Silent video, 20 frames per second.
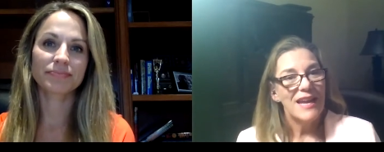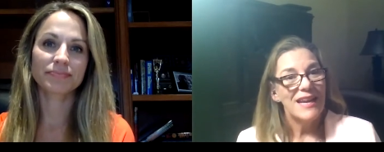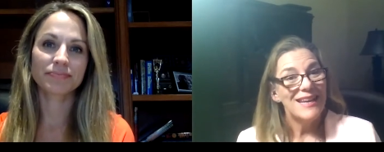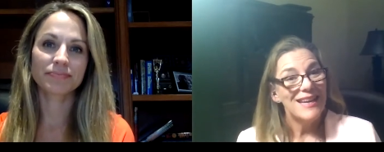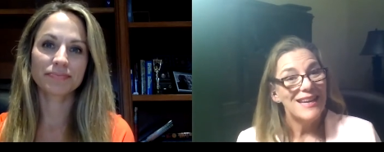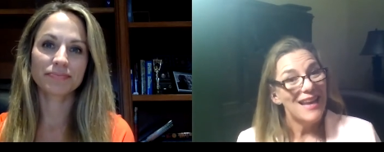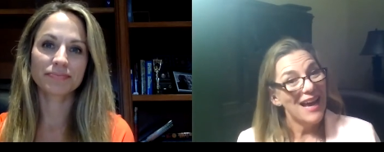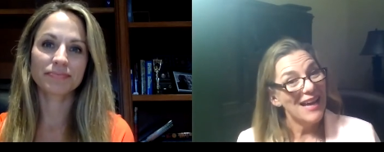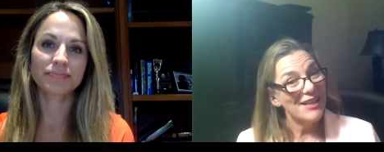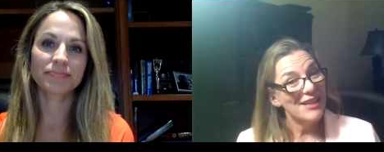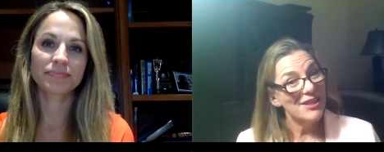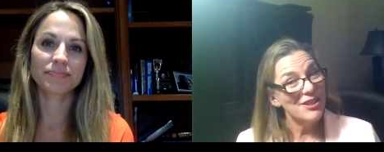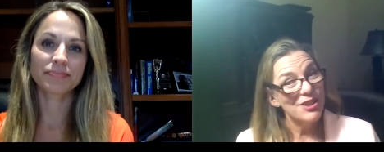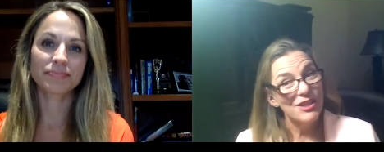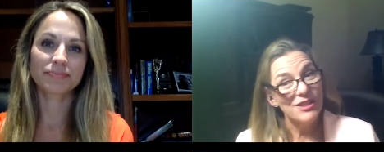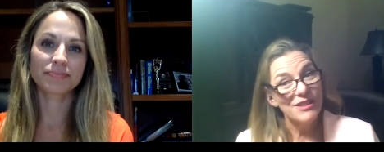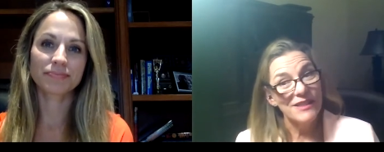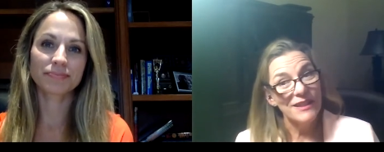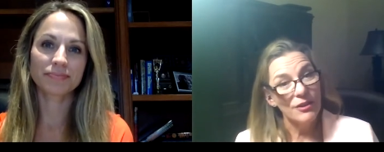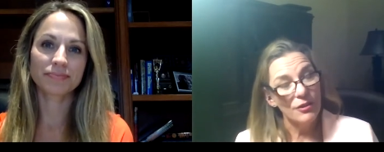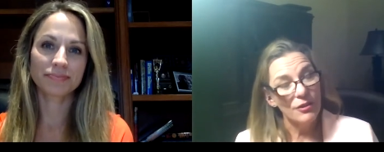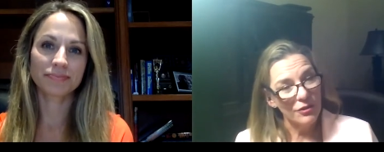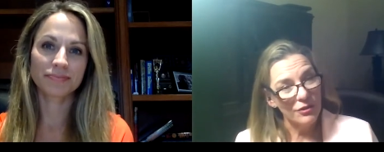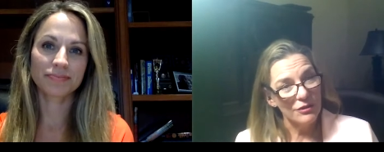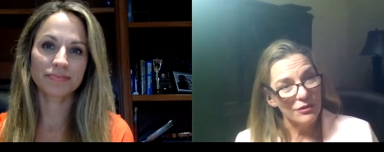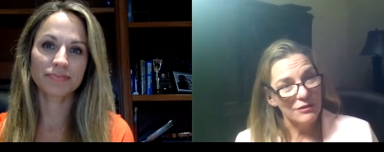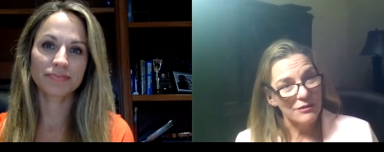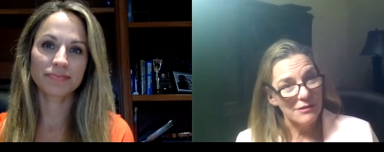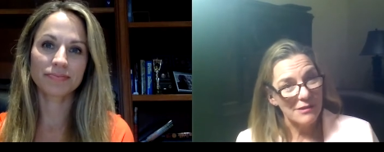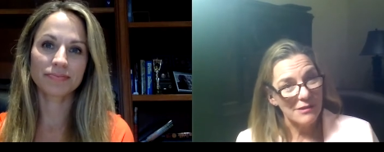Speaker 1: not just in
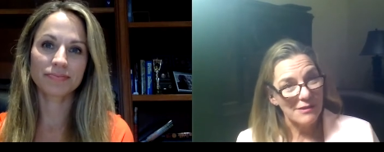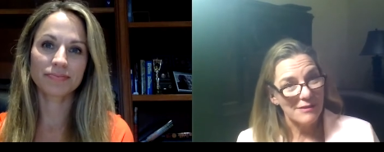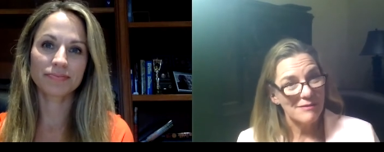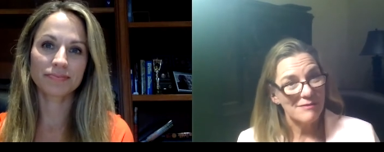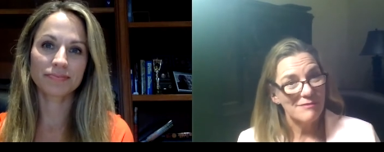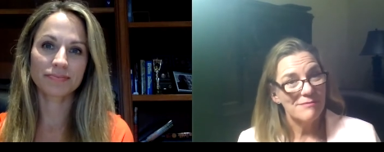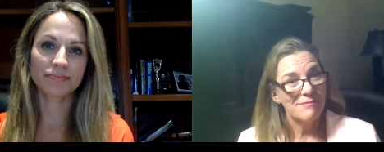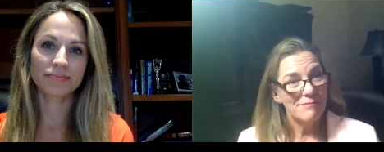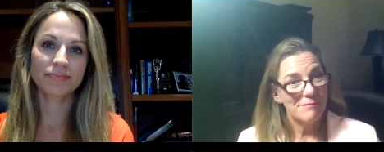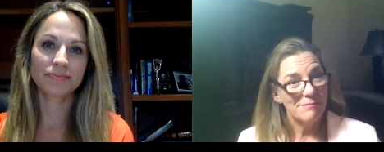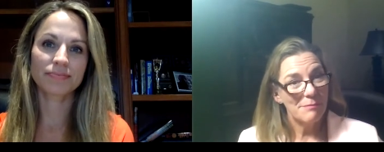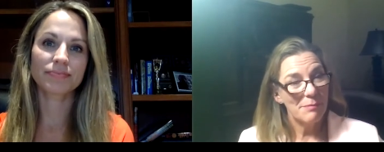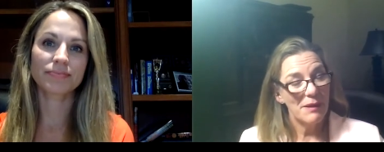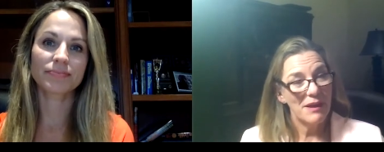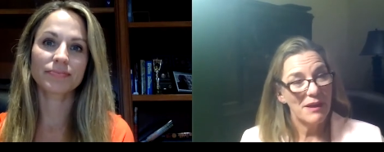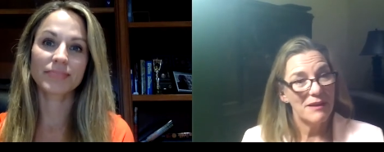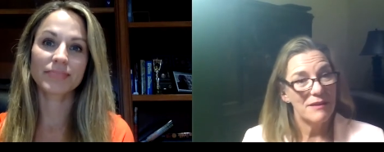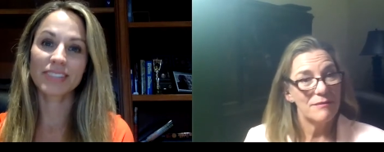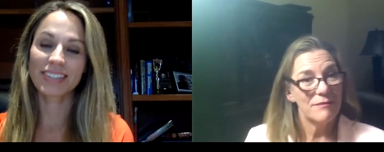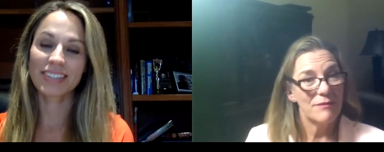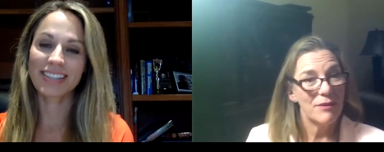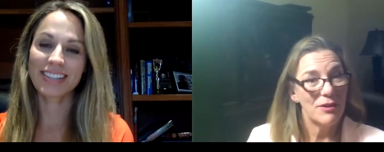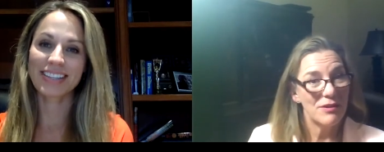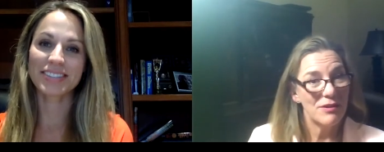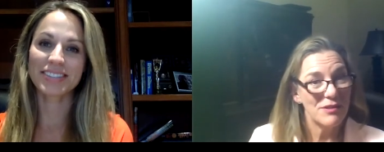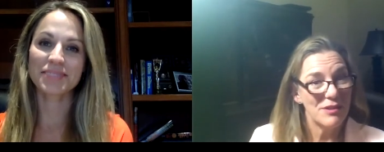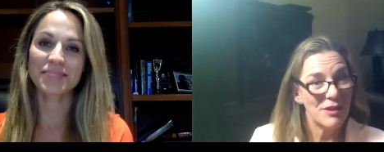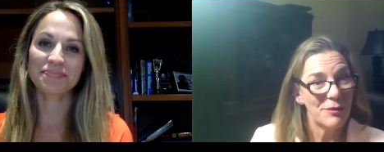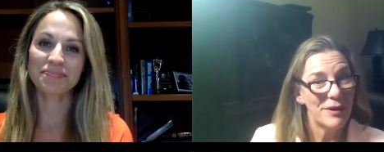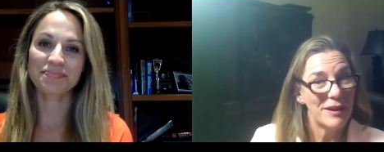girls, but
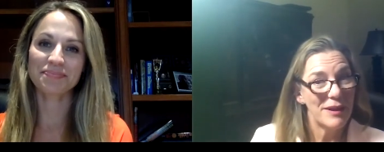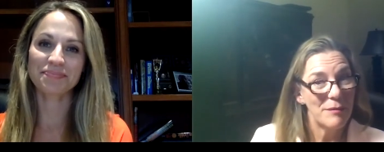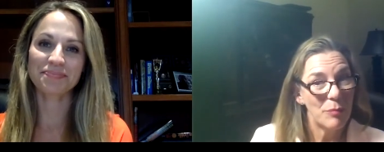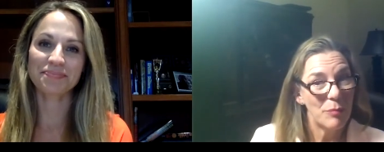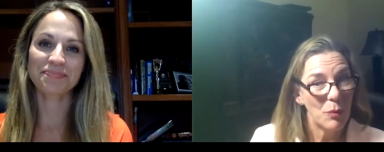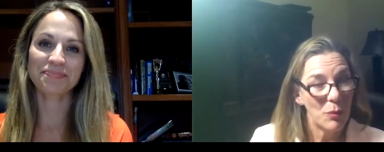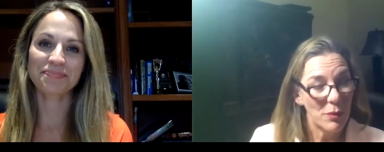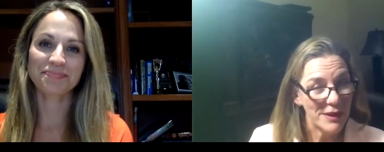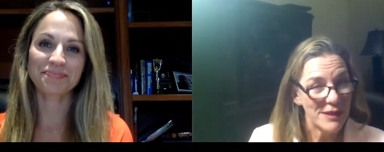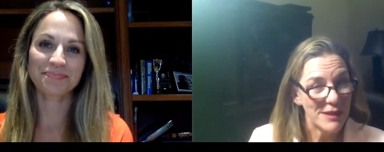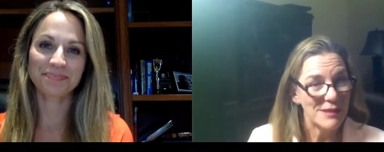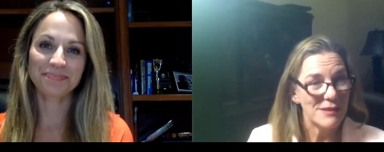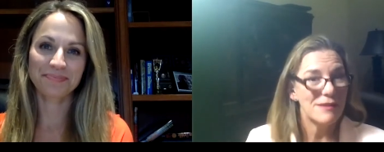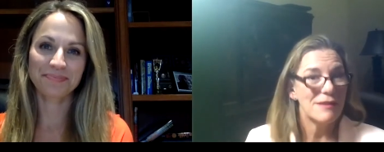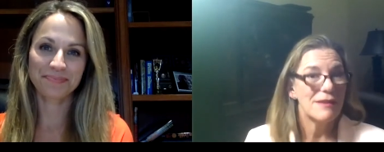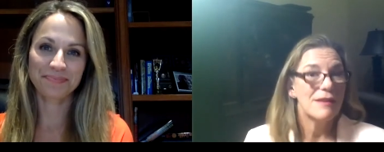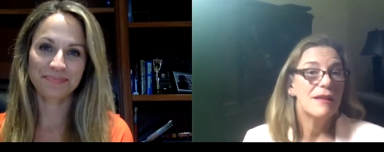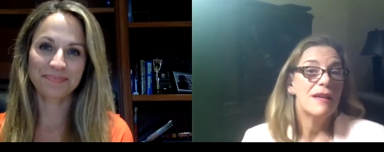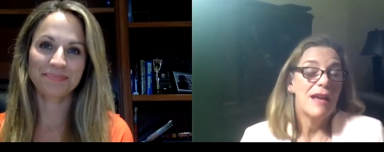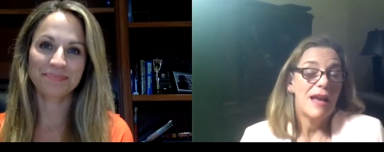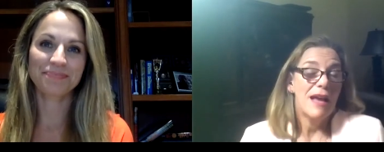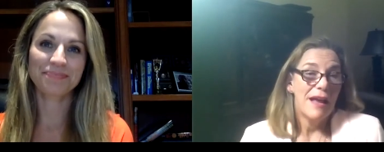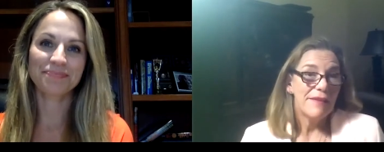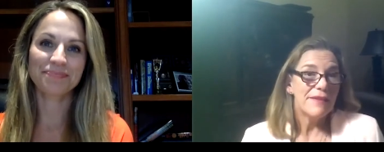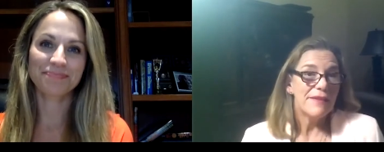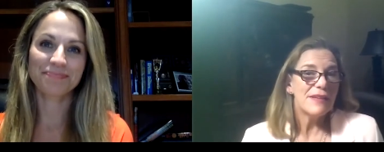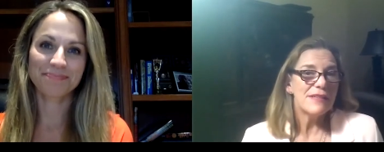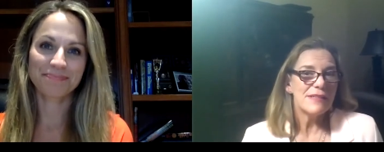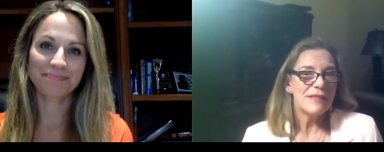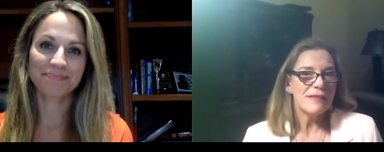also in boys.
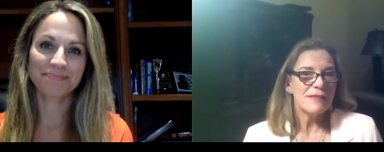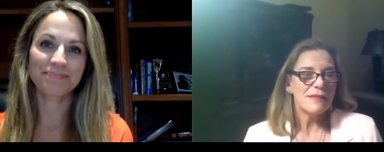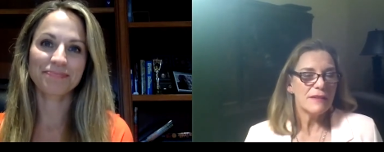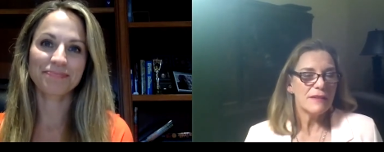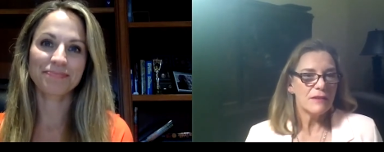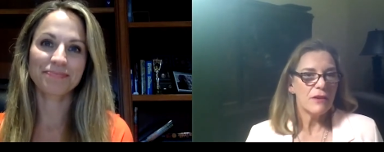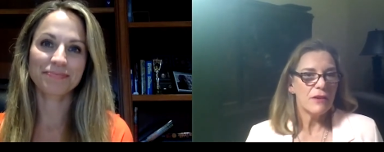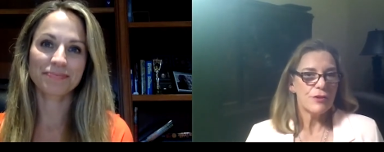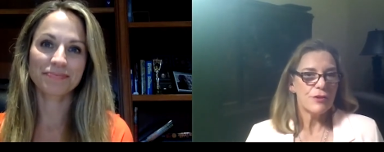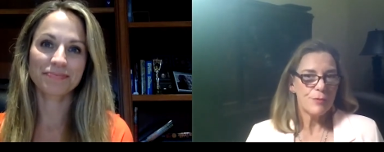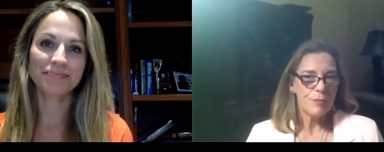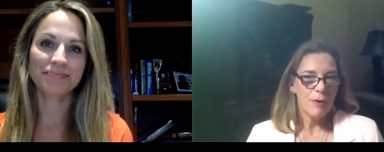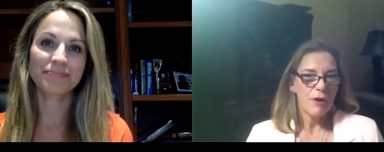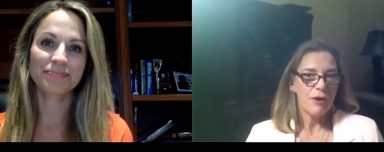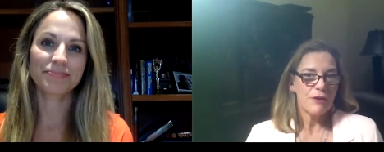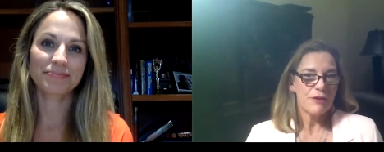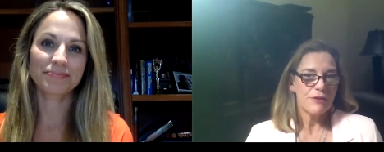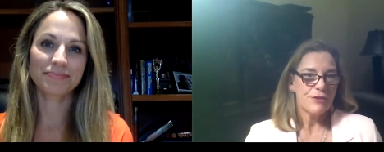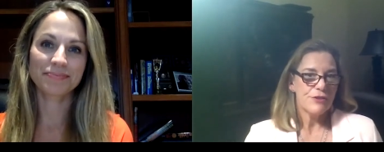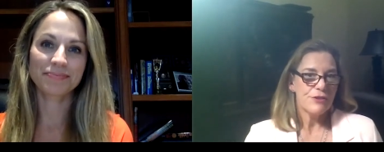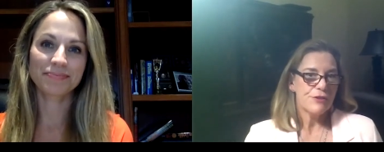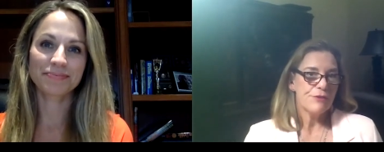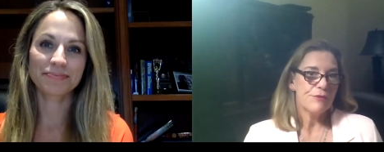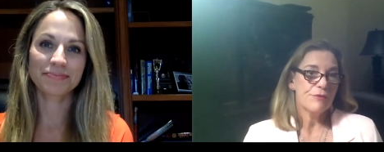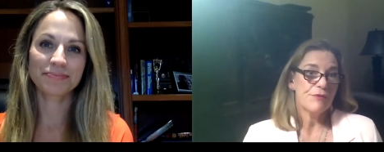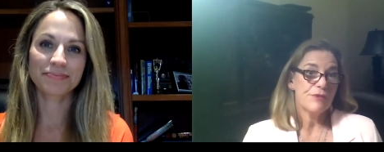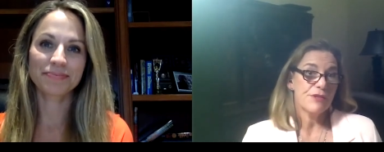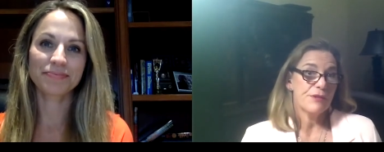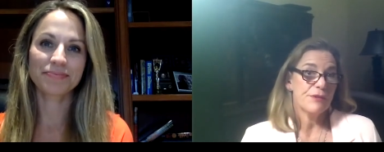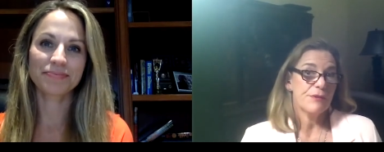And this is in large part
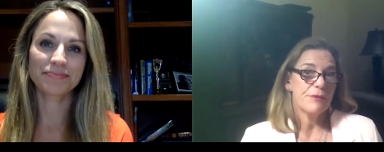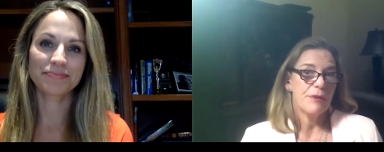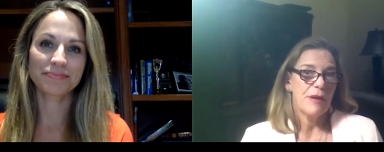due to